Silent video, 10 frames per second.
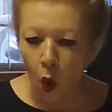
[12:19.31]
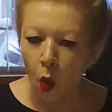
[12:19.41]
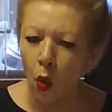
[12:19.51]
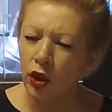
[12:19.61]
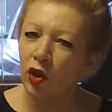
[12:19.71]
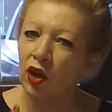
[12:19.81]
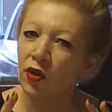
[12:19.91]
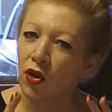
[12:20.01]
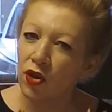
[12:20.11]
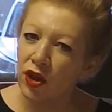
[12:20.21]
or you
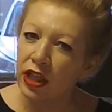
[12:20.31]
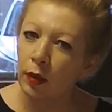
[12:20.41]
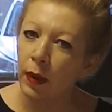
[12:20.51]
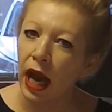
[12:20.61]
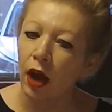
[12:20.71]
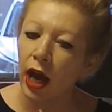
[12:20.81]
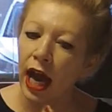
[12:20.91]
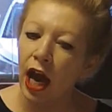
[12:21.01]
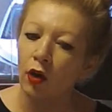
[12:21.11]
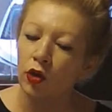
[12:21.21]
can think about
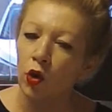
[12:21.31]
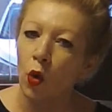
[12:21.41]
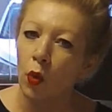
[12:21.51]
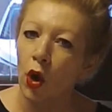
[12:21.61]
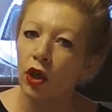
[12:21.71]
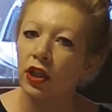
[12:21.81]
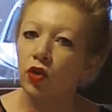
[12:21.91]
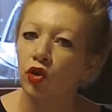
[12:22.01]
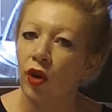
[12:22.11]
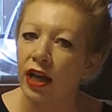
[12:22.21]
how your work
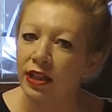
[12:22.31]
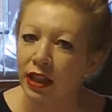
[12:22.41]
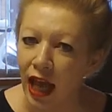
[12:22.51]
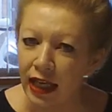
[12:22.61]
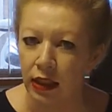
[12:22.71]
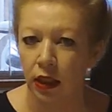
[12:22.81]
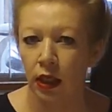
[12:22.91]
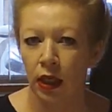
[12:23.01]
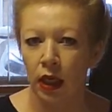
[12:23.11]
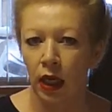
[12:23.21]
can translate
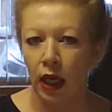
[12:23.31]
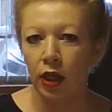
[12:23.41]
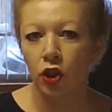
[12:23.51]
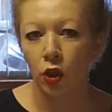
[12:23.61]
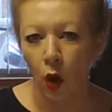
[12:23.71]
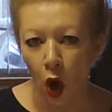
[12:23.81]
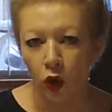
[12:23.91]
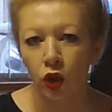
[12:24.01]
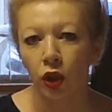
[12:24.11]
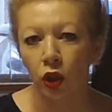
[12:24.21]
into
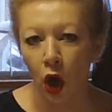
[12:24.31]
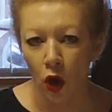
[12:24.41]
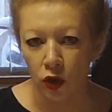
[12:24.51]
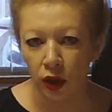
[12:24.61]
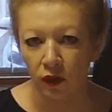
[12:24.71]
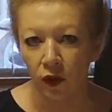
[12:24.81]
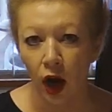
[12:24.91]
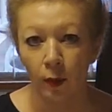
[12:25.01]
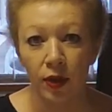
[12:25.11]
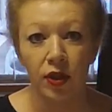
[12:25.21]
ocean coastal
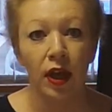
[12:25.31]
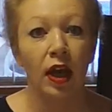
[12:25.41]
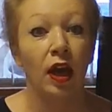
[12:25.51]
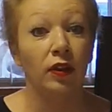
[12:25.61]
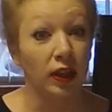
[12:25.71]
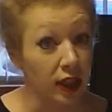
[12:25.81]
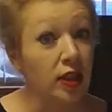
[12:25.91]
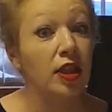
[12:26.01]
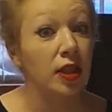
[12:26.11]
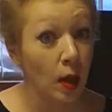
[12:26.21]
environments, then
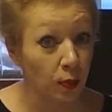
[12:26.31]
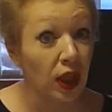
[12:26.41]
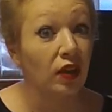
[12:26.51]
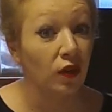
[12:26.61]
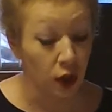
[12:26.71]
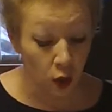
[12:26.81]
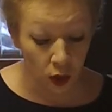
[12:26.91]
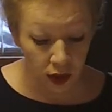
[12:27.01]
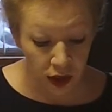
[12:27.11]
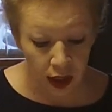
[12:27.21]
this is something for your
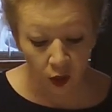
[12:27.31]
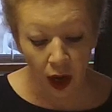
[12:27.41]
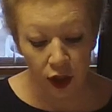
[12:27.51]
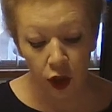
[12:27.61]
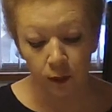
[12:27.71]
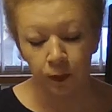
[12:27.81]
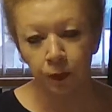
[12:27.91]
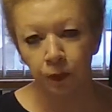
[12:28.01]
consideration.